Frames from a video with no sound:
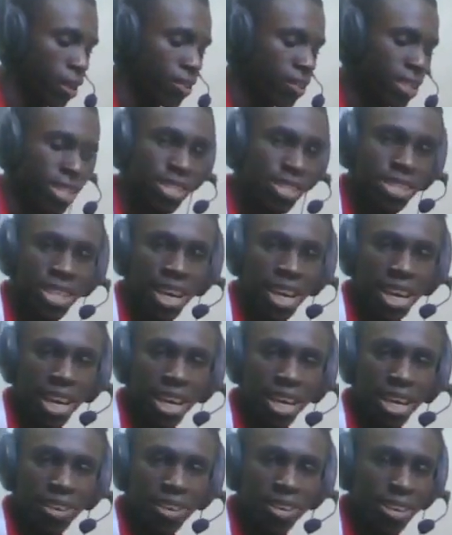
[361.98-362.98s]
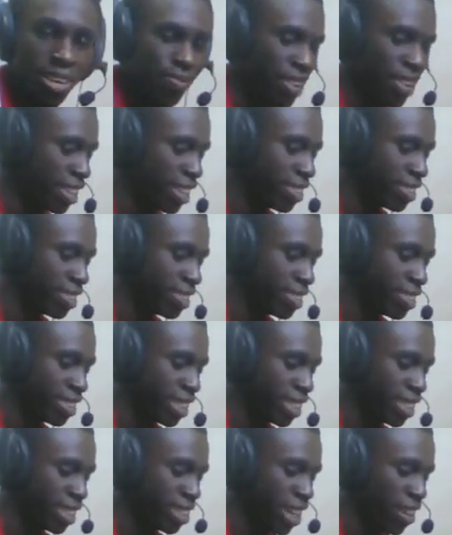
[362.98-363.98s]
I wanted to say E minor.
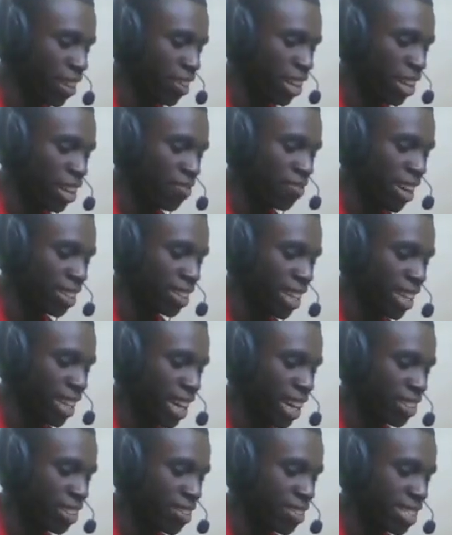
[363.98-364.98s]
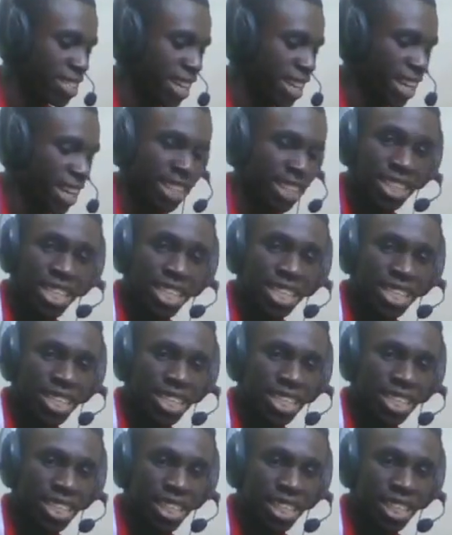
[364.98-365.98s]
Okay, our E minor 9 goes like
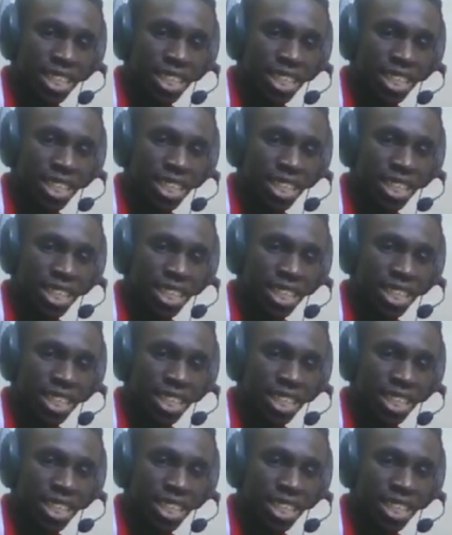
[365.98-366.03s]
this.